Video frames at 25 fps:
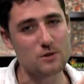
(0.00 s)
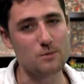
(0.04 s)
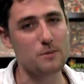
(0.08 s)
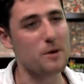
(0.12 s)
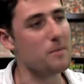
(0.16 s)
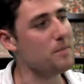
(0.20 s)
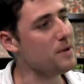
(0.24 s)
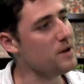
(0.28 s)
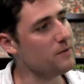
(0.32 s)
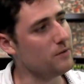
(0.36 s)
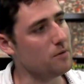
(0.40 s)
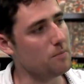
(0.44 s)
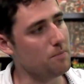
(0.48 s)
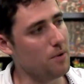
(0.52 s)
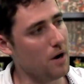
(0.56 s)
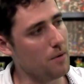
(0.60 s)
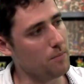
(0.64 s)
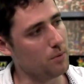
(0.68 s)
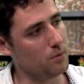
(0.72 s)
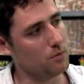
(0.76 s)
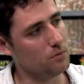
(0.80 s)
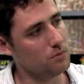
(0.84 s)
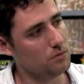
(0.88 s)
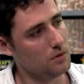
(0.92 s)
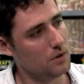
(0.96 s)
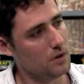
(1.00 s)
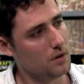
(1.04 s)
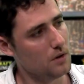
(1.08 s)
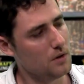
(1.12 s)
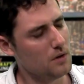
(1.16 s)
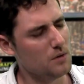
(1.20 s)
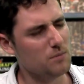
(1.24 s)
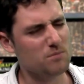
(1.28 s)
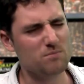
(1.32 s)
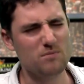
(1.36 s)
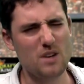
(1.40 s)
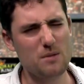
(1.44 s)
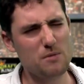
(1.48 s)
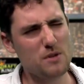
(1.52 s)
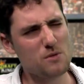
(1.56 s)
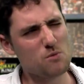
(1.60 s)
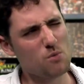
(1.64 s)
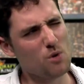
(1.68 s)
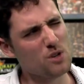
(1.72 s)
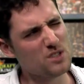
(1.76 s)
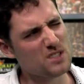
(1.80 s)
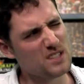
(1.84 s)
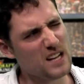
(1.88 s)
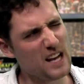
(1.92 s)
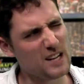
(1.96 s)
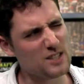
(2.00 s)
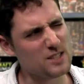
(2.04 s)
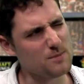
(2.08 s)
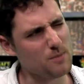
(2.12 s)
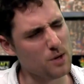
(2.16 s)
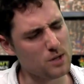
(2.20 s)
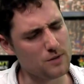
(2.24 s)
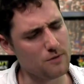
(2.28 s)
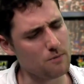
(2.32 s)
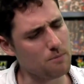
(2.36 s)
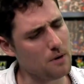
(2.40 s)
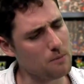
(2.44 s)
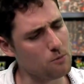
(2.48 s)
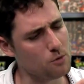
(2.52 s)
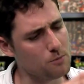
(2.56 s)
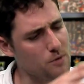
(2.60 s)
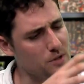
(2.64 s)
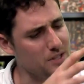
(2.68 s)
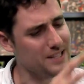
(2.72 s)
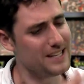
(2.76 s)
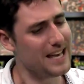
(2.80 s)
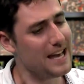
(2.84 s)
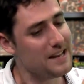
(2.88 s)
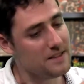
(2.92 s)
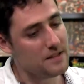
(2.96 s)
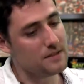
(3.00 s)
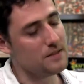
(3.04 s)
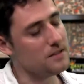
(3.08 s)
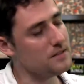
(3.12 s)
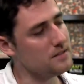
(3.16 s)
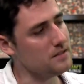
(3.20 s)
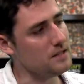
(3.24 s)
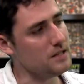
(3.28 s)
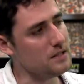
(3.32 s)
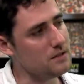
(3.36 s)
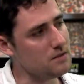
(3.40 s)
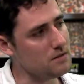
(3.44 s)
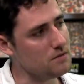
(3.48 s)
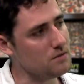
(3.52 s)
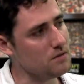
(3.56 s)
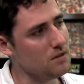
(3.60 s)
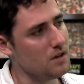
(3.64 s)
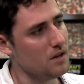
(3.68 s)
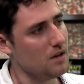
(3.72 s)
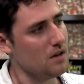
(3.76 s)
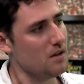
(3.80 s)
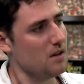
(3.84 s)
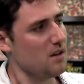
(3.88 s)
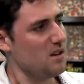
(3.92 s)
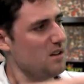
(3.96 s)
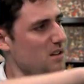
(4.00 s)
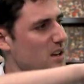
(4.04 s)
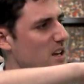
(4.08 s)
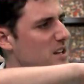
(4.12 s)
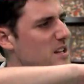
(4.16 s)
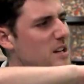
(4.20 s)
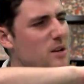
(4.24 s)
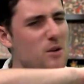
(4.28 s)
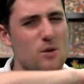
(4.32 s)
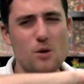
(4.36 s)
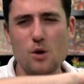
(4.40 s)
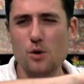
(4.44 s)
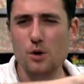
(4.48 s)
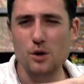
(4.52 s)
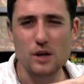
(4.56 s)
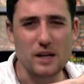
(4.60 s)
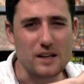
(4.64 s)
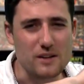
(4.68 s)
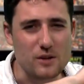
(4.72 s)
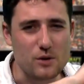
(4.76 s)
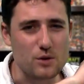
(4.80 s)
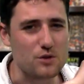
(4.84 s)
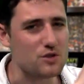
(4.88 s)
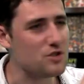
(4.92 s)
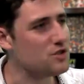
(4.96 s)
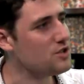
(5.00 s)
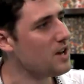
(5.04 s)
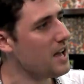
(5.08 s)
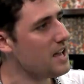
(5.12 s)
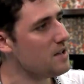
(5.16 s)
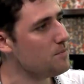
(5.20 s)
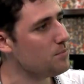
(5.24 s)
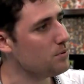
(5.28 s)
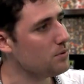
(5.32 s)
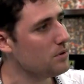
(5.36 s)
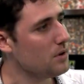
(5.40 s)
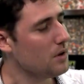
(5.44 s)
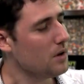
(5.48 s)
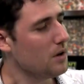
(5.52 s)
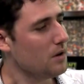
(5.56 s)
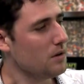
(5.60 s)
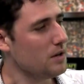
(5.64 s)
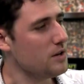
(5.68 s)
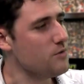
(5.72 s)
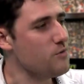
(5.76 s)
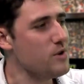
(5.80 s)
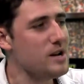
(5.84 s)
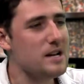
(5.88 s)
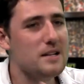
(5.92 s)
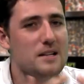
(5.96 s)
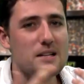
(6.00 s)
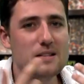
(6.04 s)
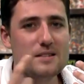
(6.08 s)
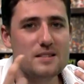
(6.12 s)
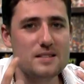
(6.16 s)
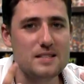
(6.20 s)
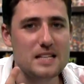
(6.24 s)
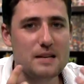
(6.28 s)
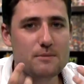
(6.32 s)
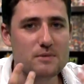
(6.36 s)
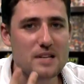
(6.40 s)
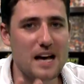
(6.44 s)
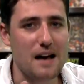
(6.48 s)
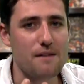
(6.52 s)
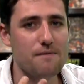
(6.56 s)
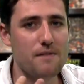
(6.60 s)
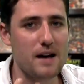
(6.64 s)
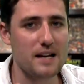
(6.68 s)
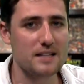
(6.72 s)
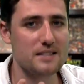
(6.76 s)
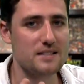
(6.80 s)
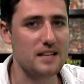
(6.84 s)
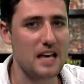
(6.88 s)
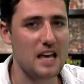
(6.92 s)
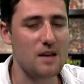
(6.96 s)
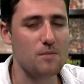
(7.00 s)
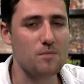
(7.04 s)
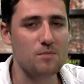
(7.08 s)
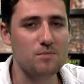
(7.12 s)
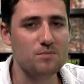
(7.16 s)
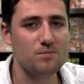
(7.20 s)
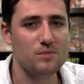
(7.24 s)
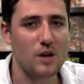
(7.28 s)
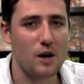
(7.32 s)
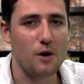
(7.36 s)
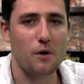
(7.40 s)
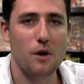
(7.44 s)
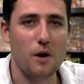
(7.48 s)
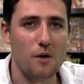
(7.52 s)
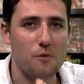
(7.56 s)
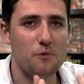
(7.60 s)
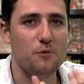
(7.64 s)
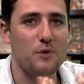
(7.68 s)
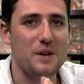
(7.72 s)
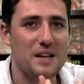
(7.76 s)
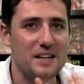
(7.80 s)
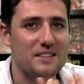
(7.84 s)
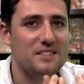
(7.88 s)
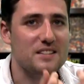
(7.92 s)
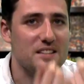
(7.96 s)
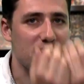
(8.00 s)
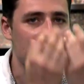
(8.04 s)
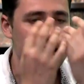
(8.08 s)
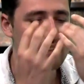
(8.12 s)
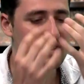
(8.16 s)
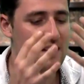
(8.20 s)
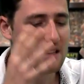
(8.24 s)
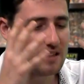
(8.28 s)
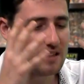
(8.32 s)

to be a bit of a bubble, maybe it wasn't actually much of a bubble, but he ended the season. He didn't look in good shape. He really didn't seem to have that same affinity